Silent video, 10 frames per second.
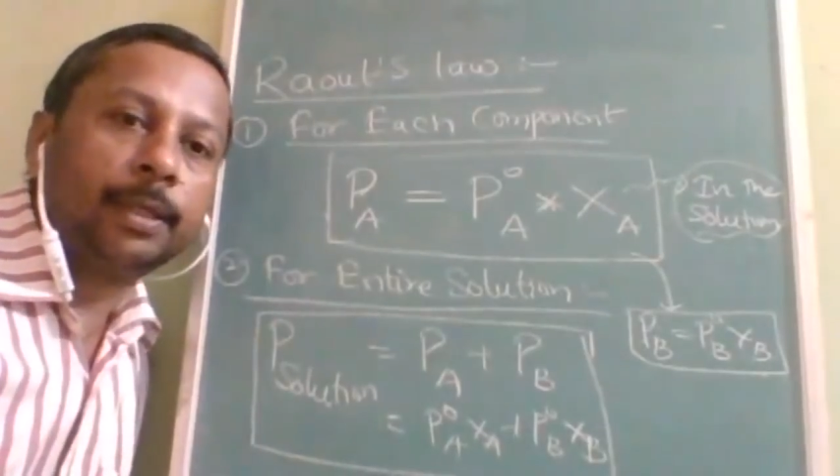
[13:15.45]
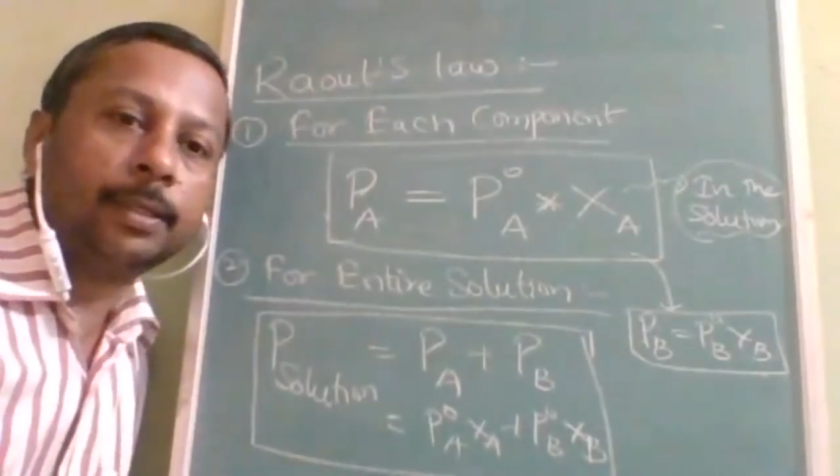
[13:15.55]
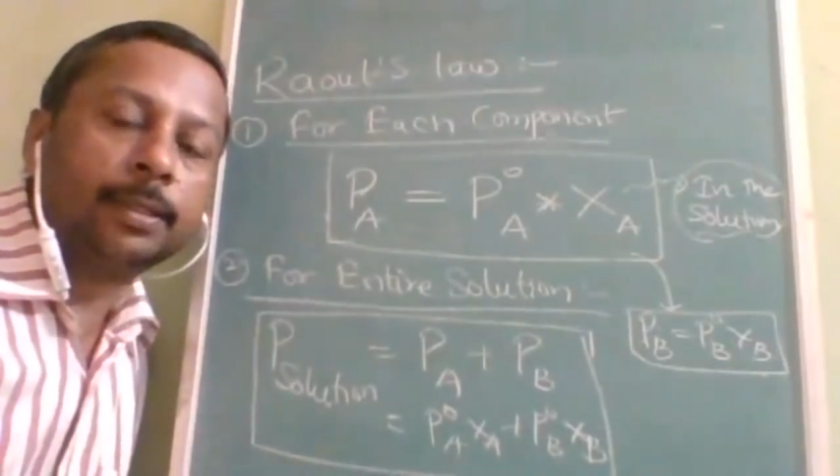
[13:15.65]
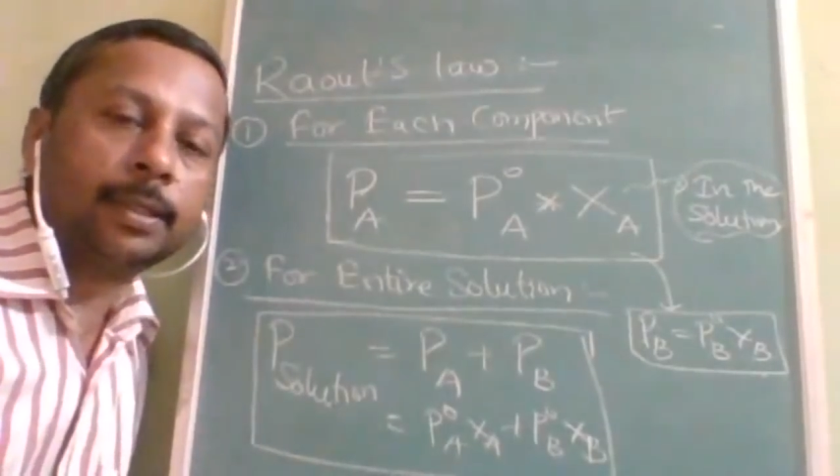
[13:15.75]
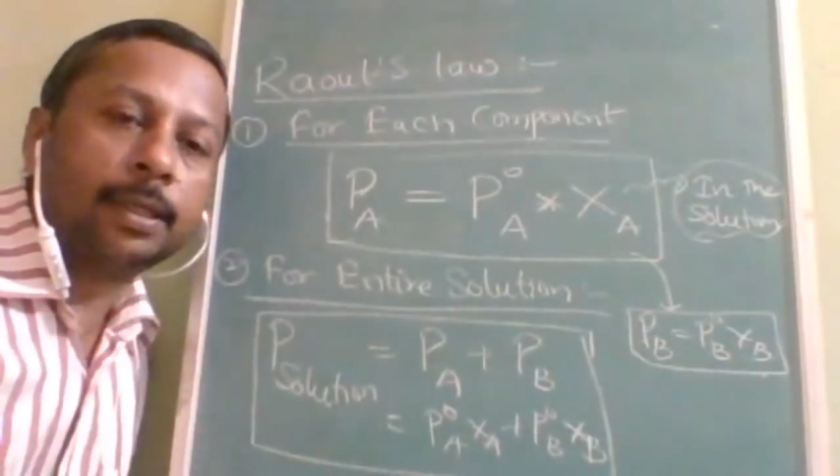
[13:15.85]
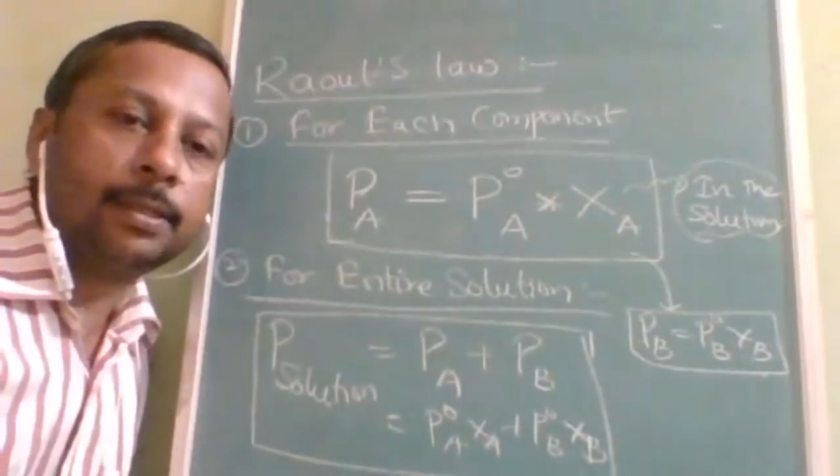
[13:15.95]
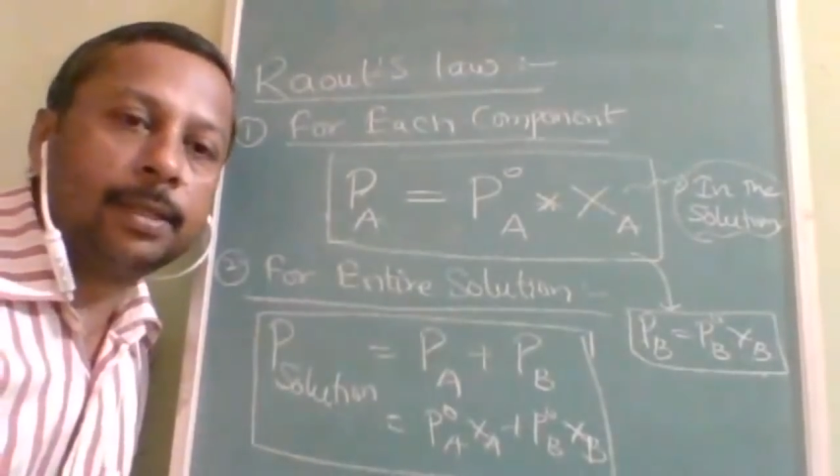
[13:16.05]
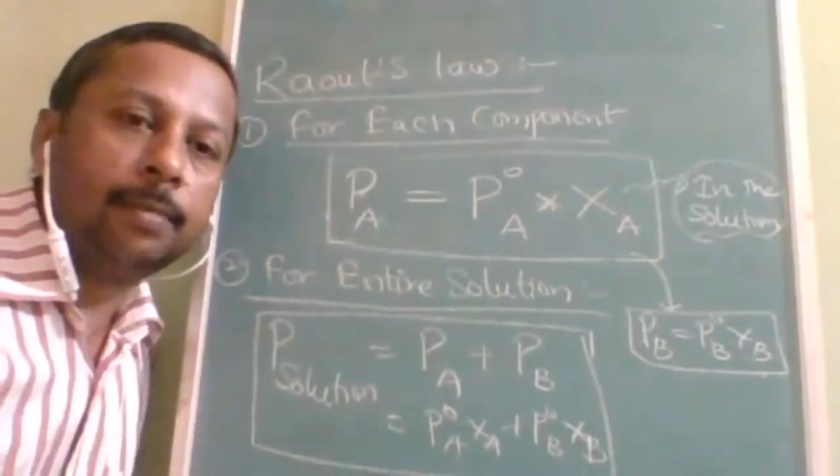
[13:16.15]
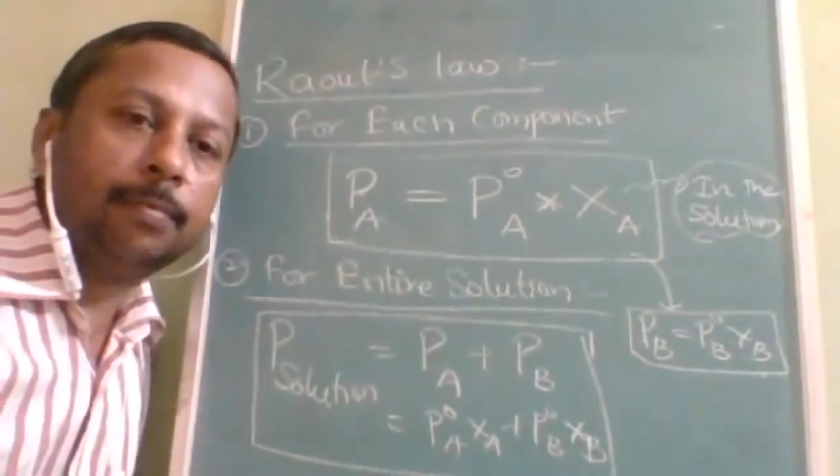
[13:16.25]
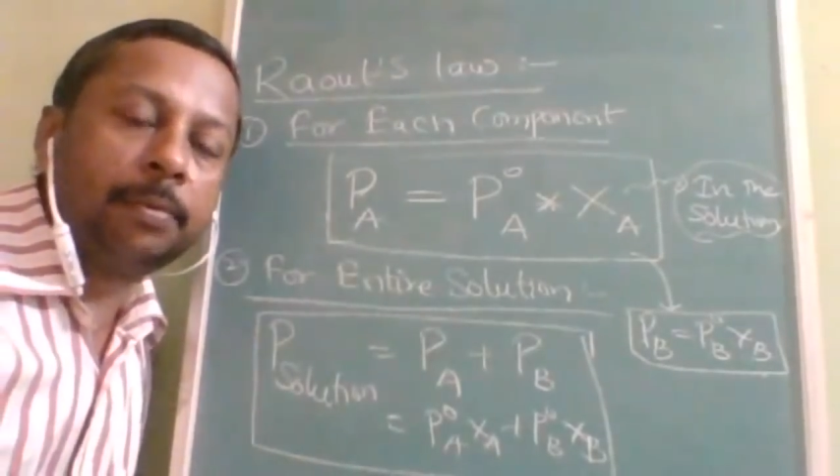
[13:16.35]
is such
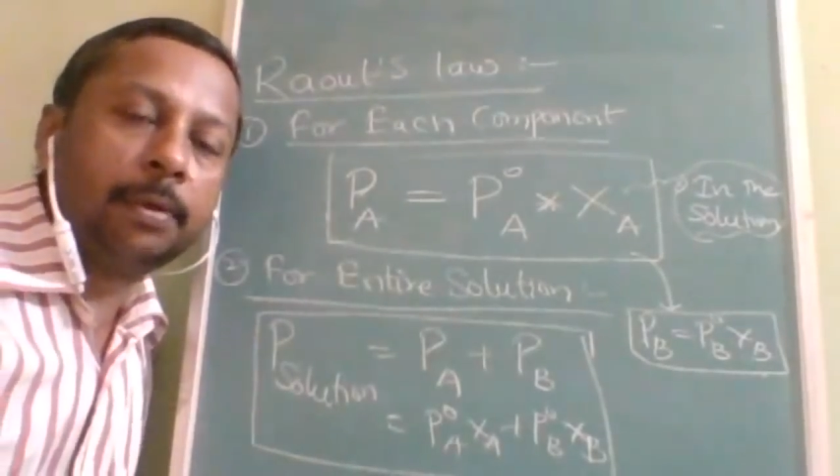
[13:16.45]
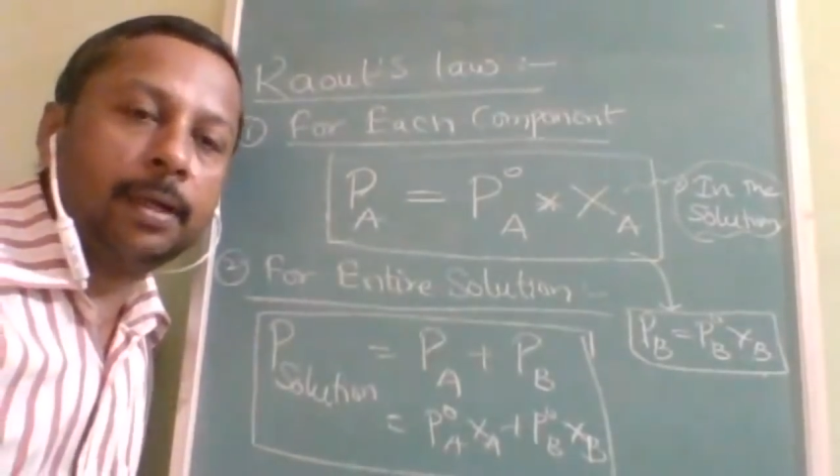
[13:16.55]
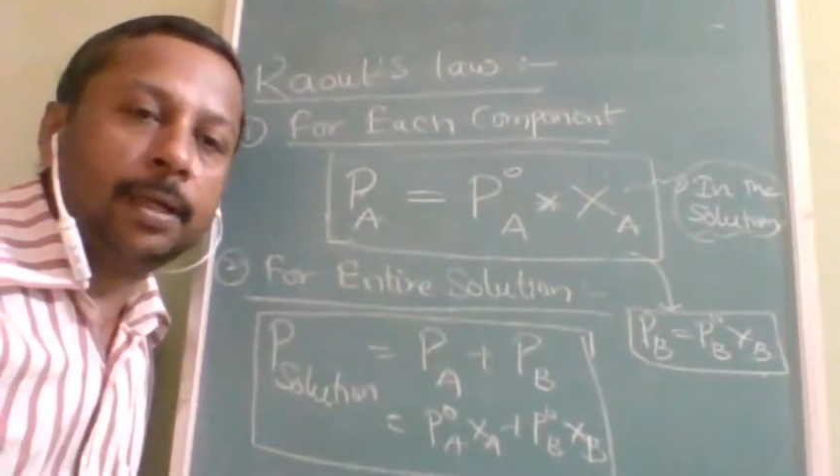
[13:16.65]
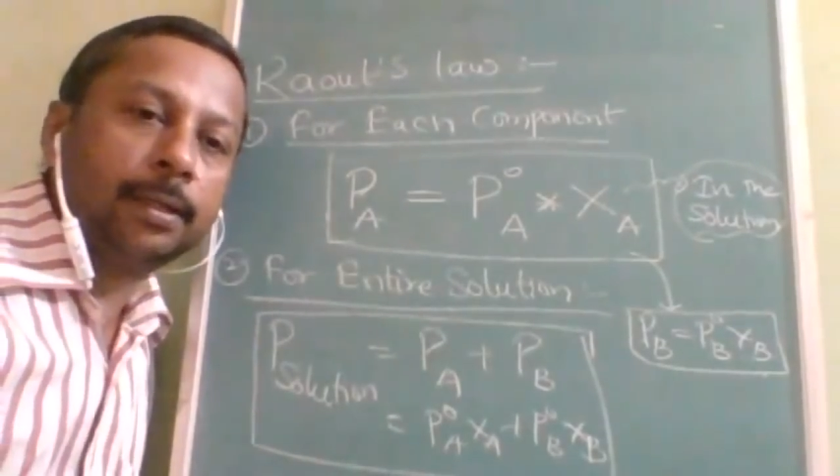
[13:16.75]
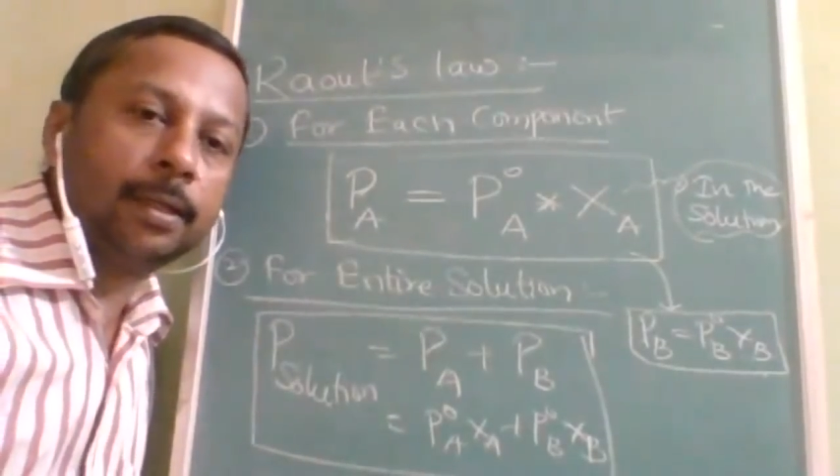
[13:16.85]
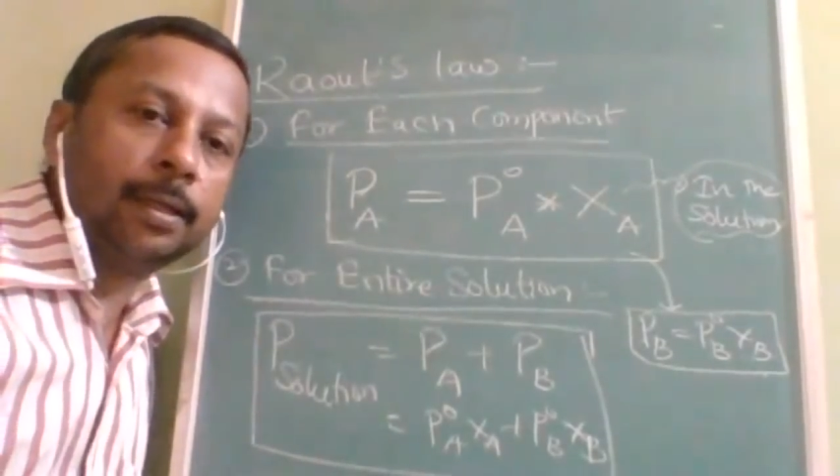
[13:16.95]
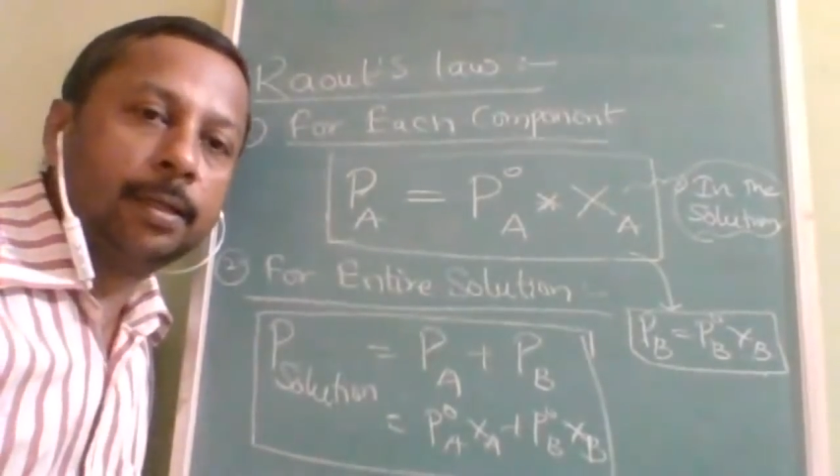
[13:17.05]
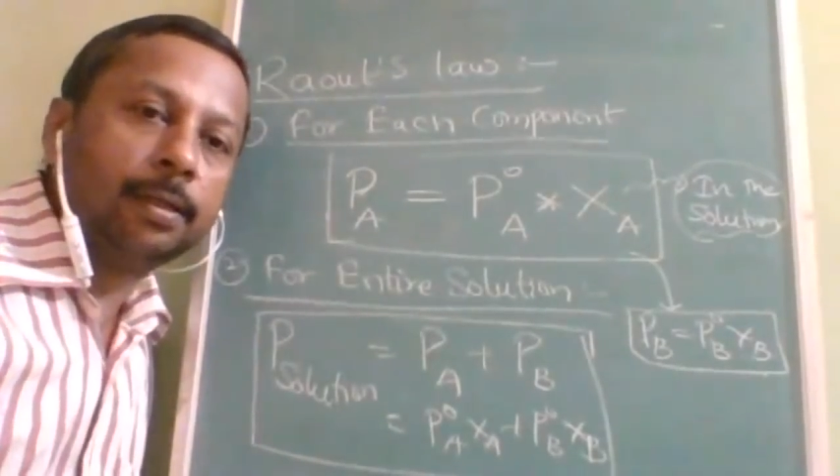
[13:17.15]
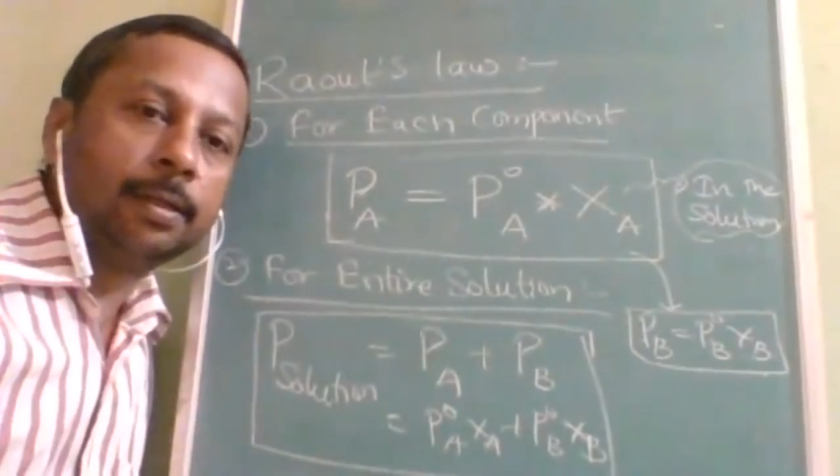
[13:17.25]
important that